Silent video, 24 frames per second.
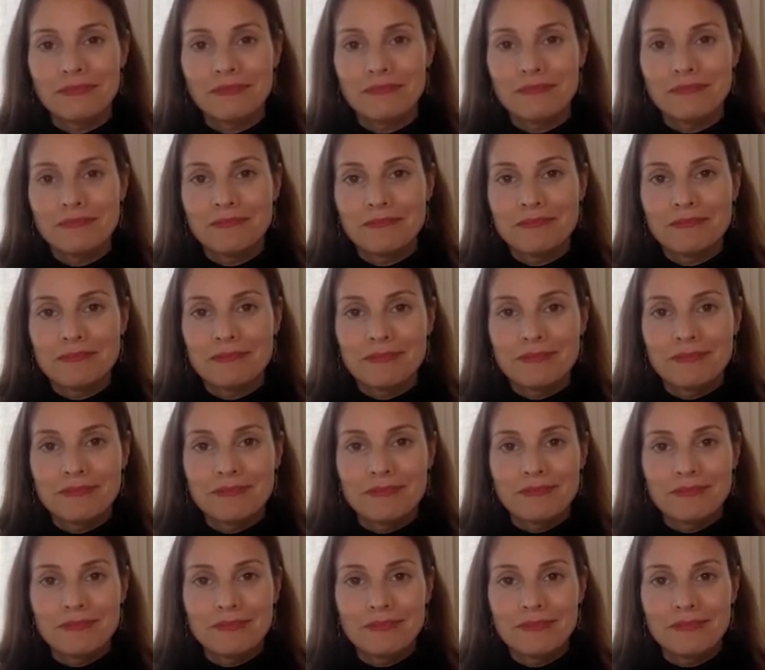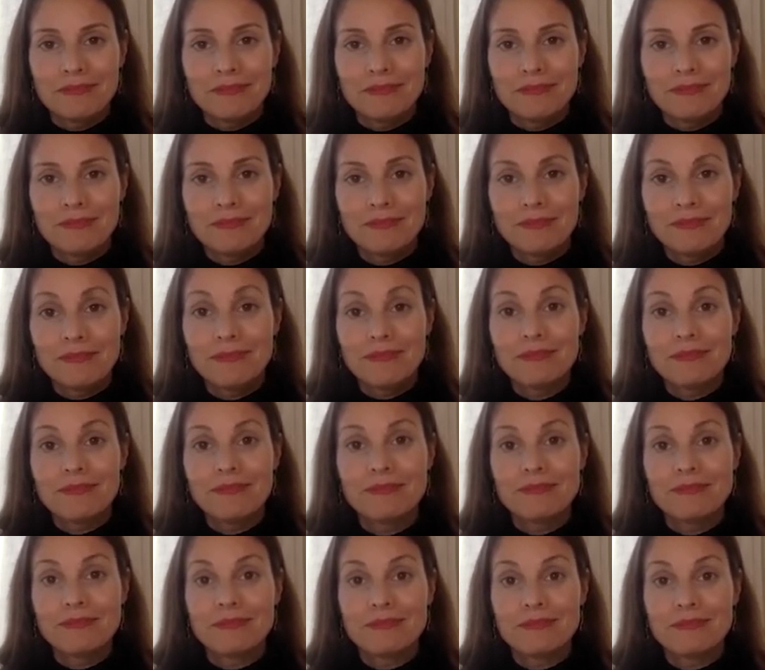
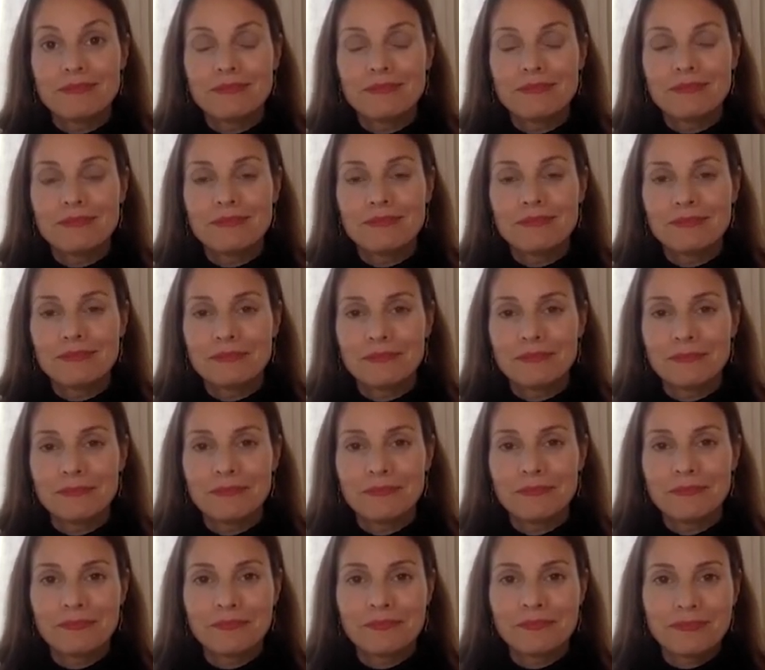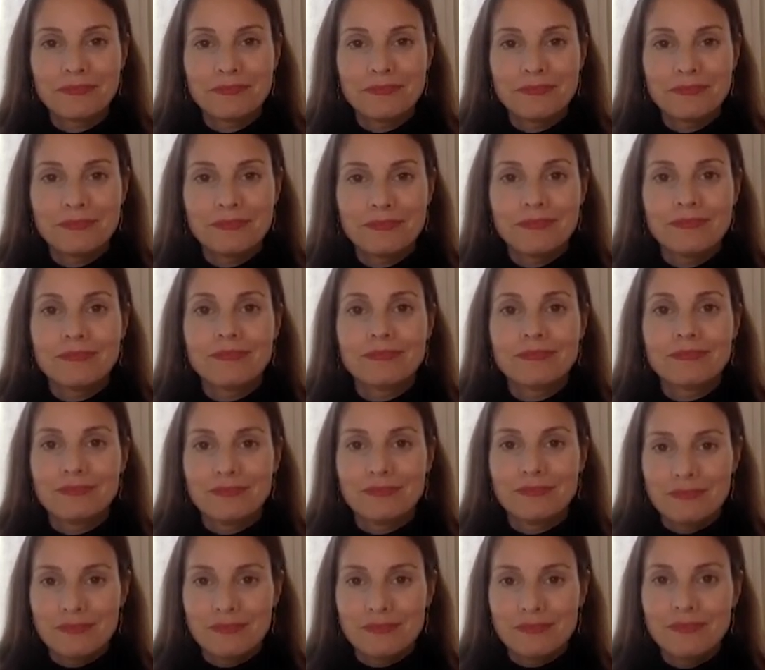
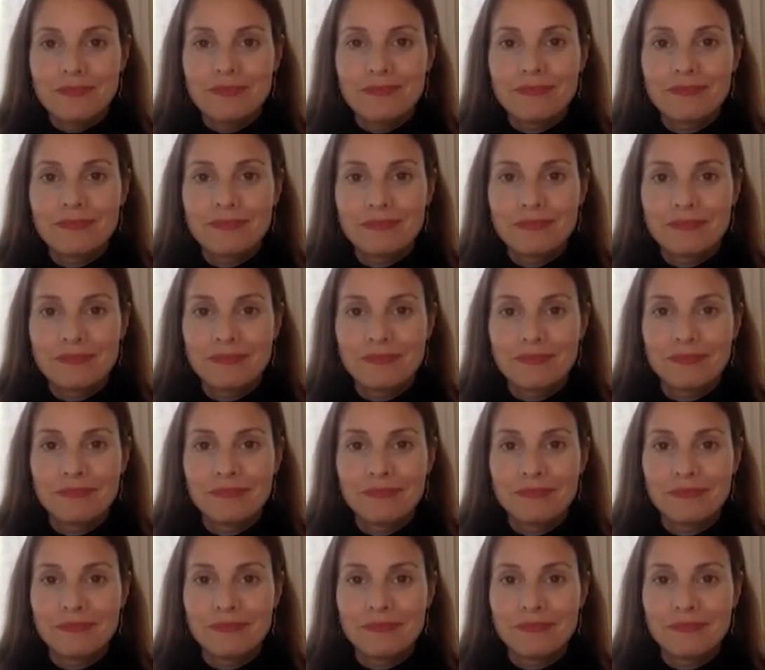This person isn't speaking.